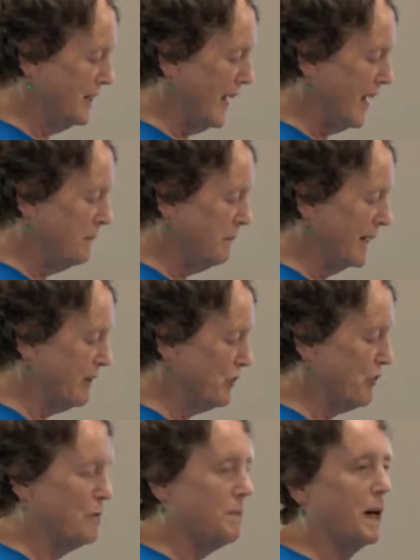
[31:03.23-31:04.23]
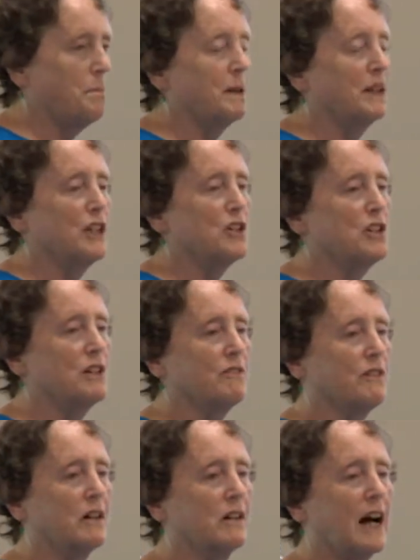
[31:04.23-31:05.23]
a non migratory population
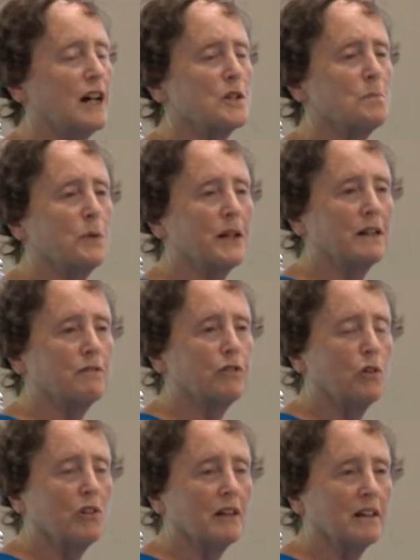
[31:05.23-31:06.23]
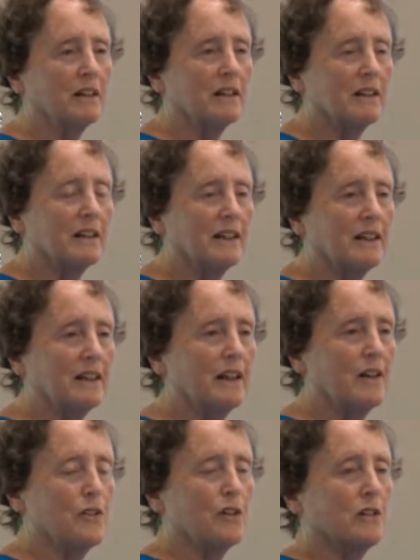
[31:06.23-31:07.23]
of osprey in Florida, and the
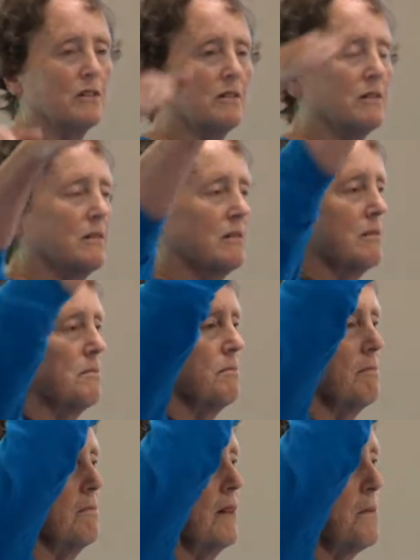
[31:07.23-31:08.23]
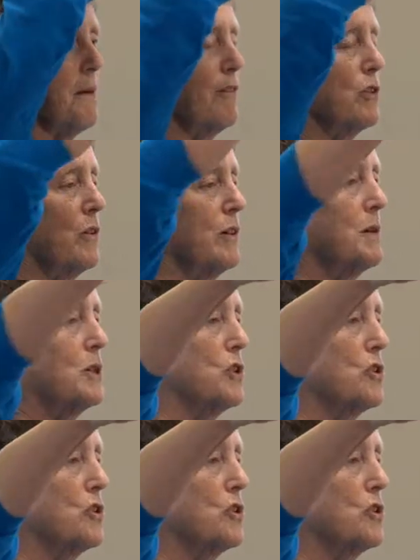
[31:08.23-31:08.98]
other uh, migratory ones